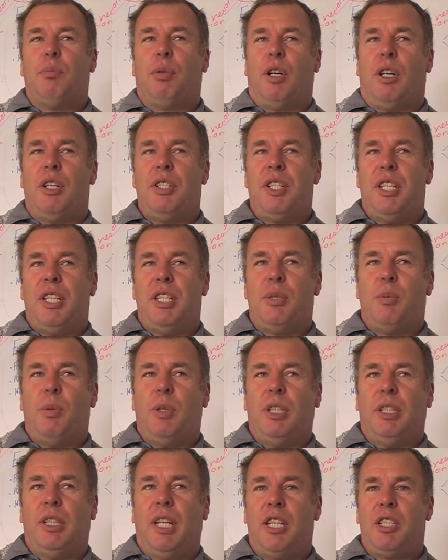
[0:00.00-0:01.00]
process
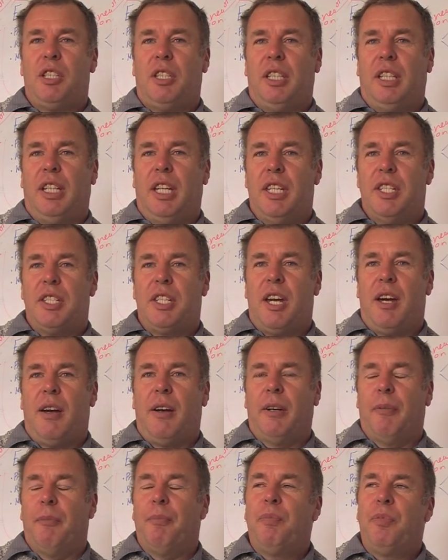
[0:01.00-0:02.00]
when it actually gets
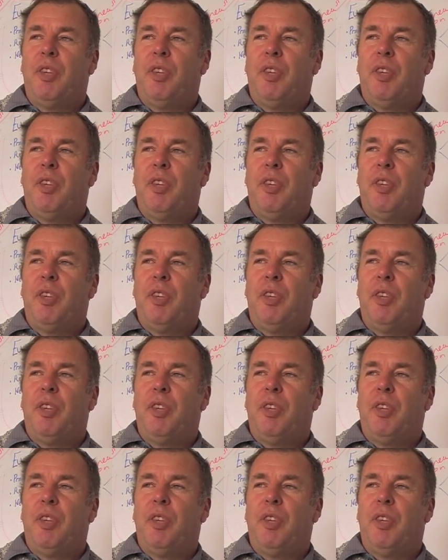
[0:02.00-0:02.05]
going.